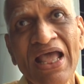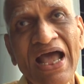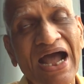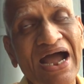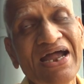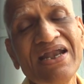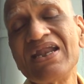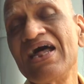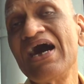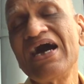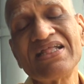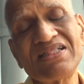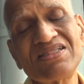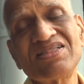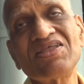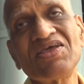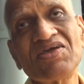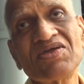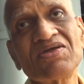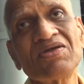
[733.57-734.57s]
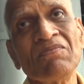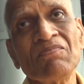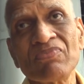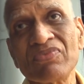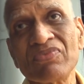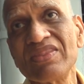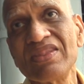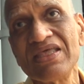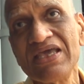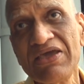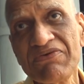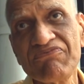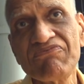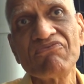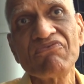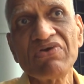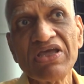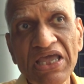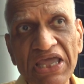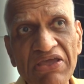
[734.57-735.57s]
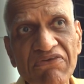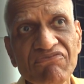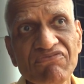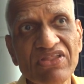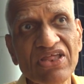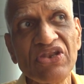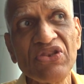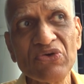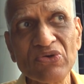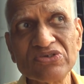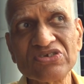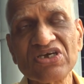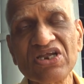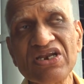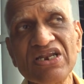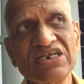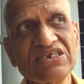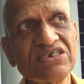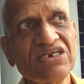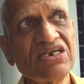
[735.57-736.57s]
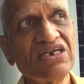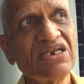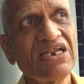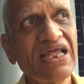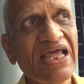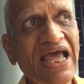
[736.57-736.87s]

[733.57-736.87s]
And I think if the new generation